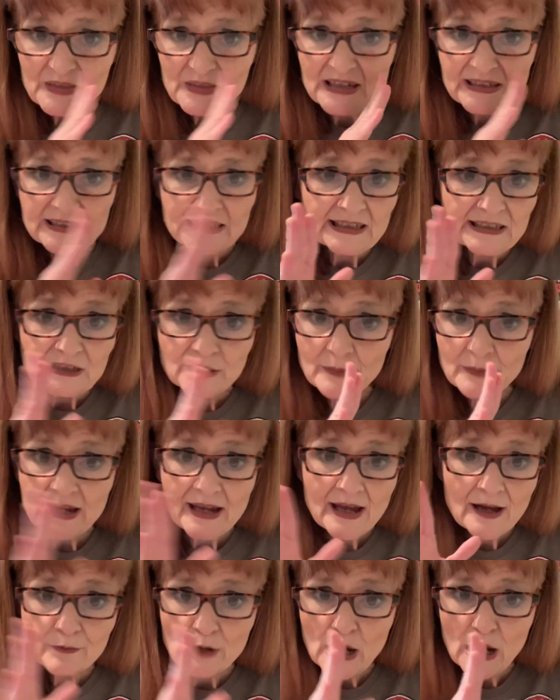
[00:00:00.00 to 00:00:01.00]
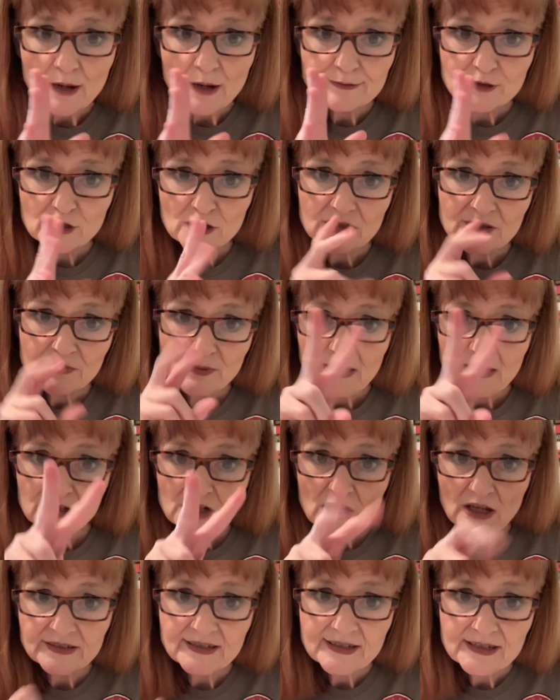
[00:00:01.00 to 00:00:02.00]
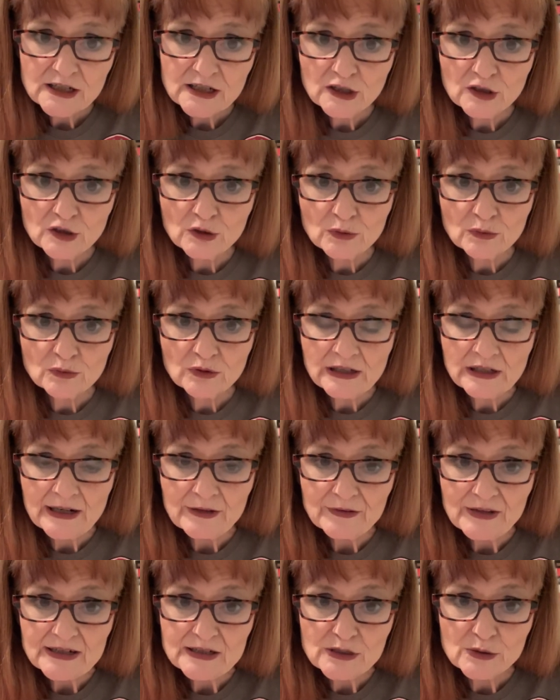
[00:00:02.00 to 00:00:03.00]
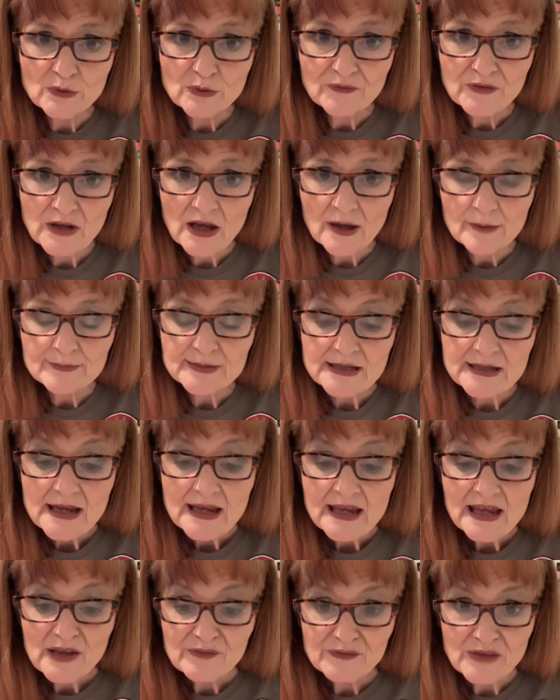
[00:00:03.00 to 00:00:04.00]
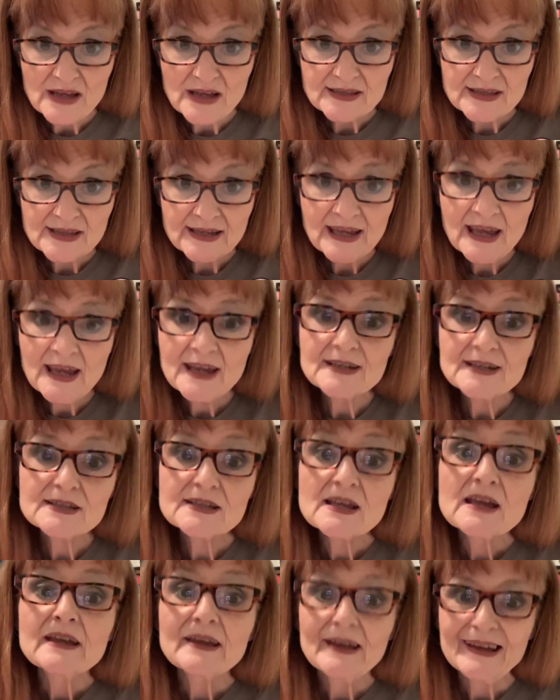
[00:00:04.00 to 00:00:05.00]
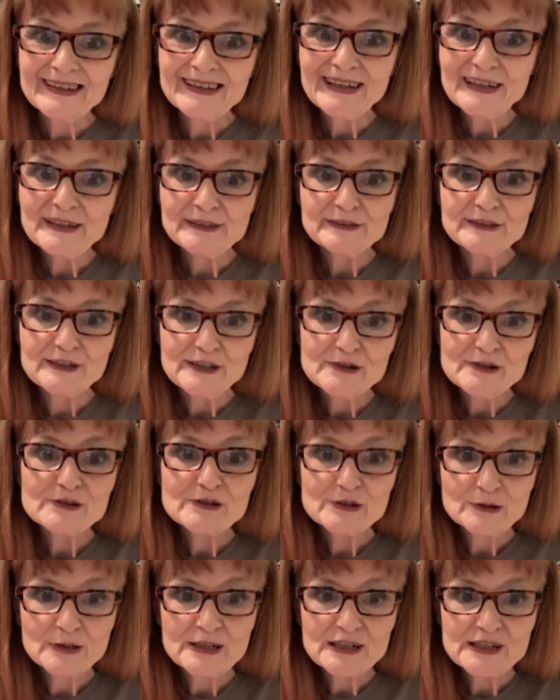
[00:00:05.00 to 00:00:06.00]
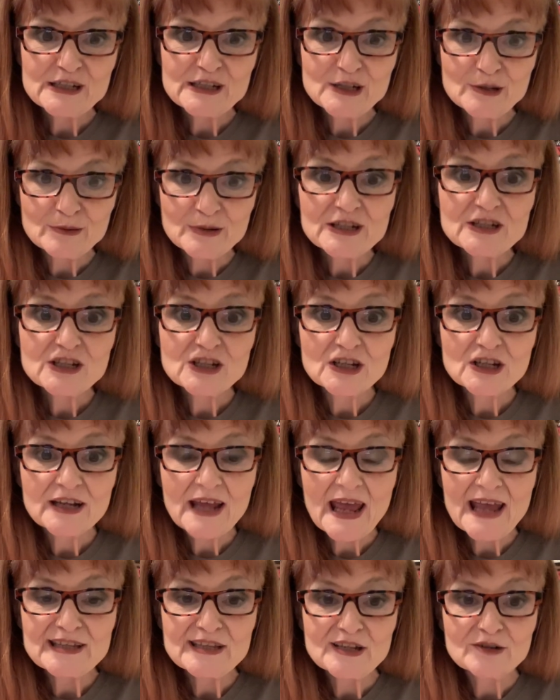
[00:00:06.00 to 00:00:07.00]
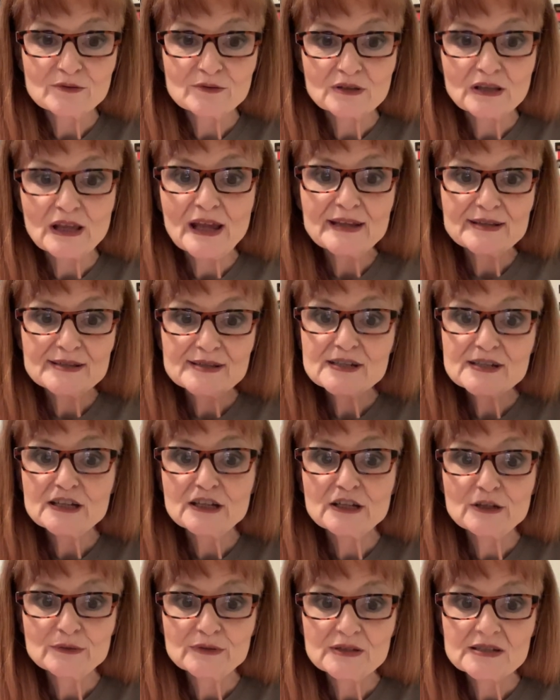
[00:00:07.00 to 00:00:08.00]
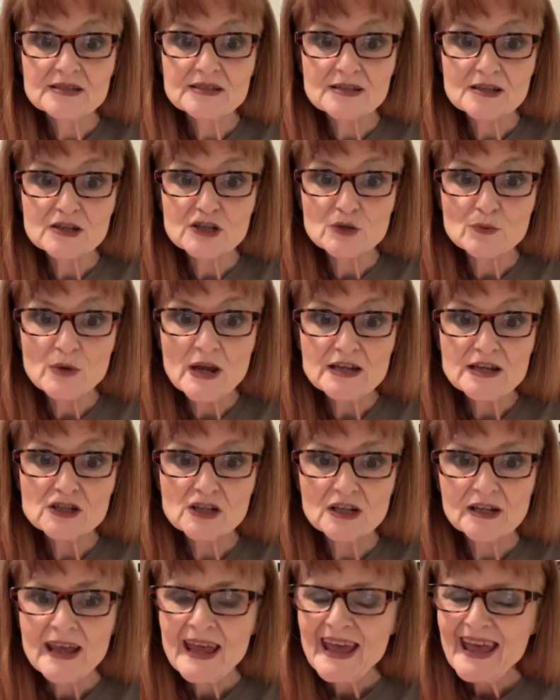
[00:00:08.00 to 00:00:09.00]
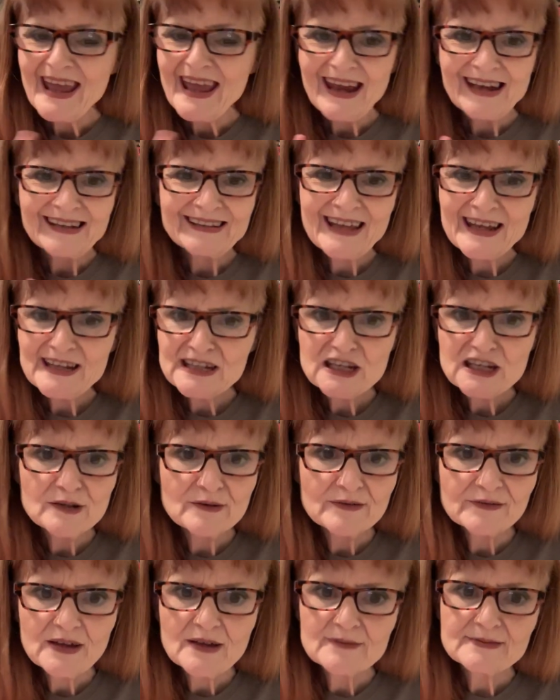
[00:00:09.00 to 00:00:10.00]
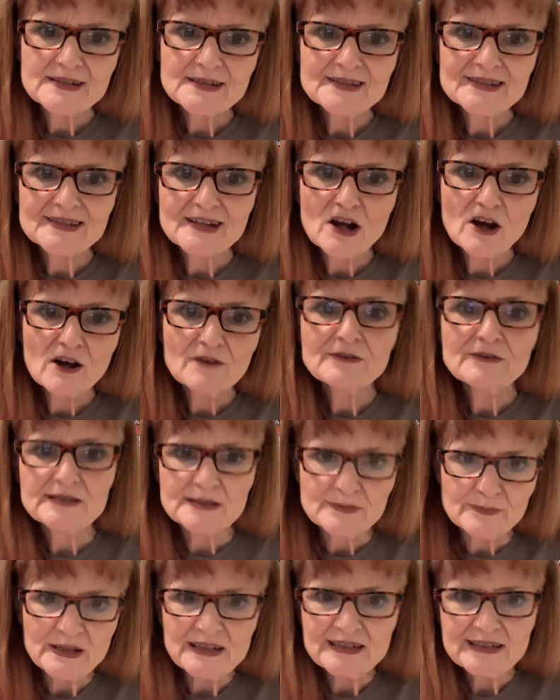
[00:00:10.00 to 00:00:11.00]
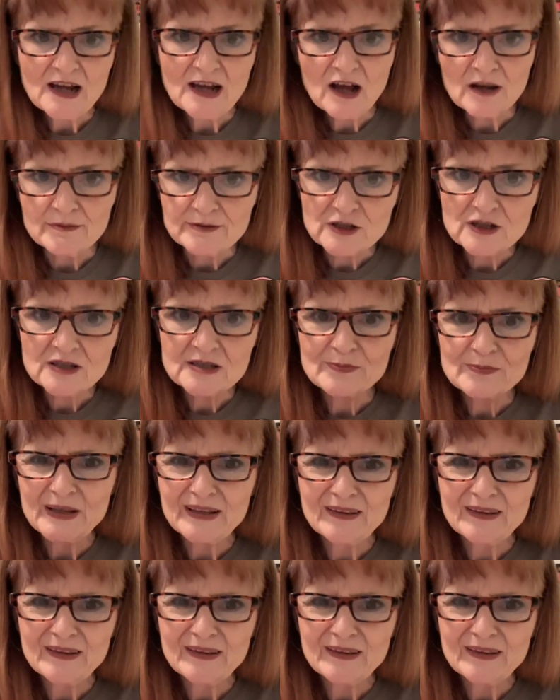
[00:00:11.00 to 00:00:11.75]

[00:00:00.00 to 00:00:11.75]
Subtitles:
yeah, and you may have options because you had that Two of Cups. If that's the case, again, use your intuition as it relates to this situation. And that Two of Cups doesn't often speak to options, but